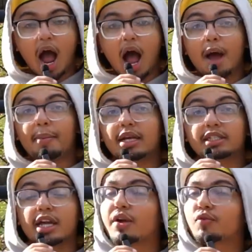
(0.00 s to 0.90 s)
I'm not
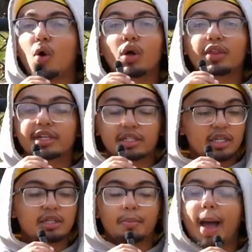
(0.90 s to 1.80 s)
saying Rawlings
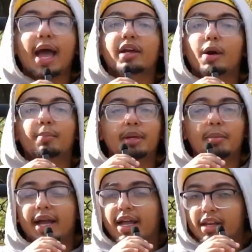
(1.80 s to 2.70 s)
is a bad company
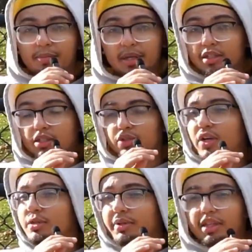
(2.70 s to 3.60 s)
by any means.
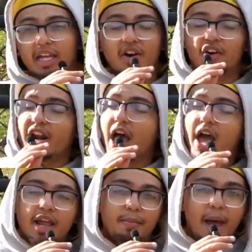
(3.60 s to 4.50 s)
Trust me, they are
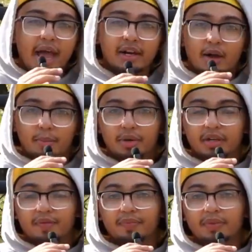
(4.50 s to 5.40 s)
not a bad company.